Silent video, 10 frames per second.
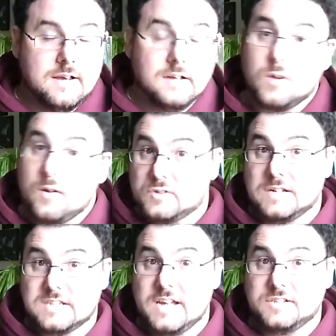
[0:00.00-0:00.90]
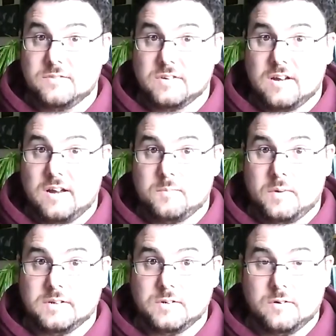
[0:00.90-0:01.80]
So I have a translation of Ancath
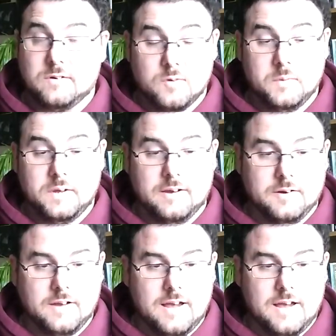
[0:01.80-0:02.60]
Banktura for me here,